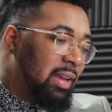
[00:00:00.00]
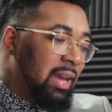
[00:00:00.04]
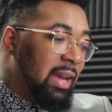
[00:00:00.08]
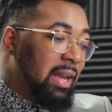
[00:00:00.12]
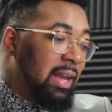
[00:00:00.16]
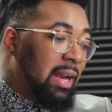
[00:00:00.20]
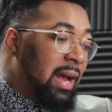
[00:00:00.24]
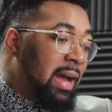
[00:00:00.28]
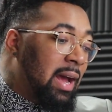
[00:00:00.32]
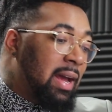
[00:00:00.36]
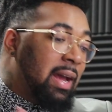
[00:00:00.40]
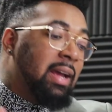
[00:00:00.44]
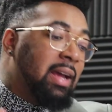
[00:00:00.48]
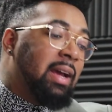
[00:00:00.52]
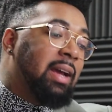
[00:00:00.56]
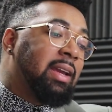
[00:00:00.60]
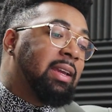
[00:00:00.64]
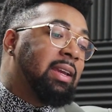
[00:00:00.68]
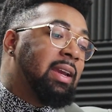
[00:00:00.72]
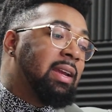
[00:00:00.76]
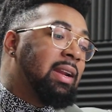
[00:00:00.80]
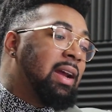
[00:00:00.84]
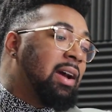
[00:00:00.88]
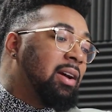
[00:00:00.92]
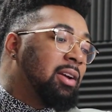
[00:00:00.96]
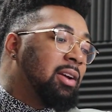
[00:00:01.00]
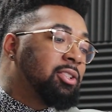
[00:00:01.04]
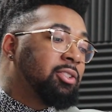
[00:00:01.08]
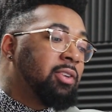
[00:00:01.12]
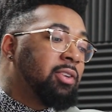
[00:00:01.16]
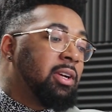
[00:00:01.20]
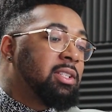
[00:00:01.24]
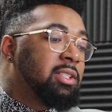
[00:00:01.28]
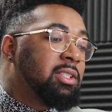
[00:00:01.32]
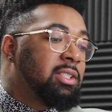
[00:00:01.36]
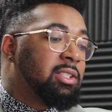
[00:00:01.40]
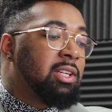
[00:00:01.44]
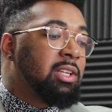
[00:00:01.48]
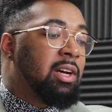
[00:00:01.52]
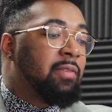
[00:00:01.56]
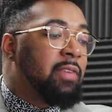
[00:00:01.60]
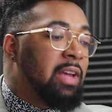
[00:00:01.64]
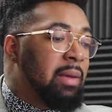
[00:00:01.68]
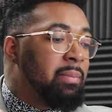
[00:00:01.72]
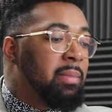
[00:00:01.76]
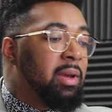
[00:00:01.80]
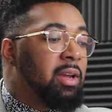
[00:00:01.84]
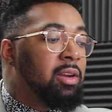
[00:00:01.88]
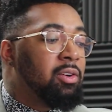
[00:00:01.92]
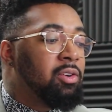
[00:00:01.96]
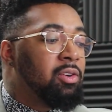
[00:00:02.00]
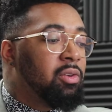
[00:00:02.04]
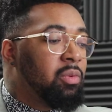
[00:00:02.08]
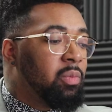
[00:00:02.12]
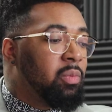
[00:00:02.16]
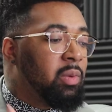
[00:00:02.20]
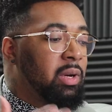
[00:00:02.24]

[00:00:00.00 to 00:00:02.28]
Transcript: And I, again, I stress this enough. Hitman knew